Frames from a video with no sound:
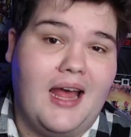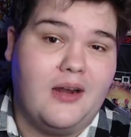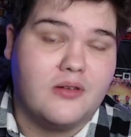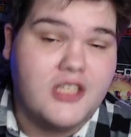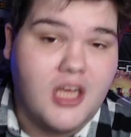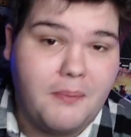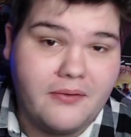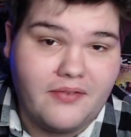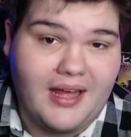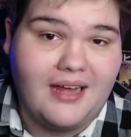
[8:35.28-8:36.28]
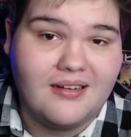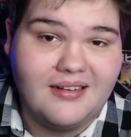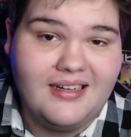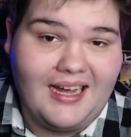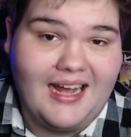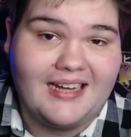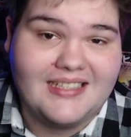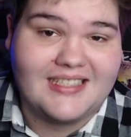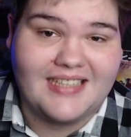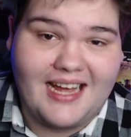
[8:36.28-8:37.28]
And on top of that, it had
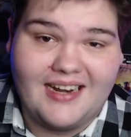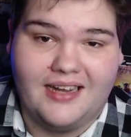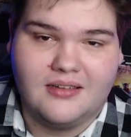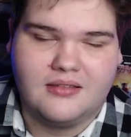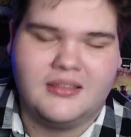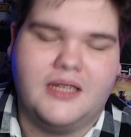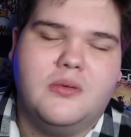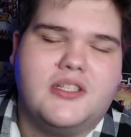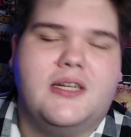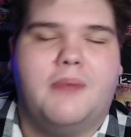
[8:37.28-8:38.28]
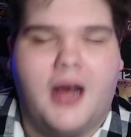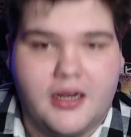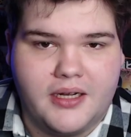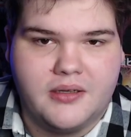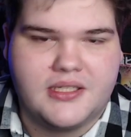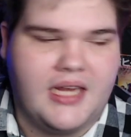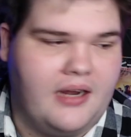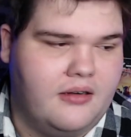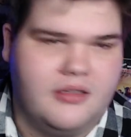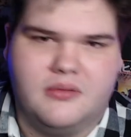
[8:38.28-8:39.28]
a scanner. It wasn't a barcode
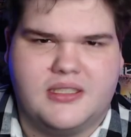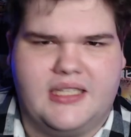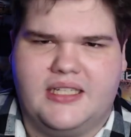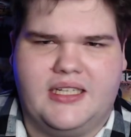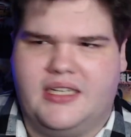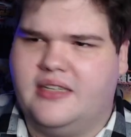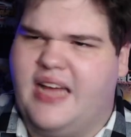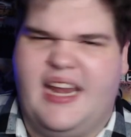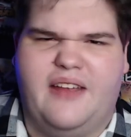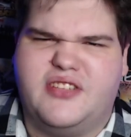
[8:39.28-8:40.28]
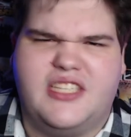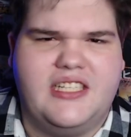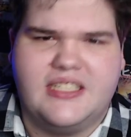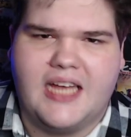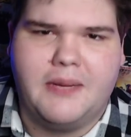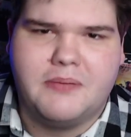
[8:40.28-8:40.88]
scanner, it was like an NFC type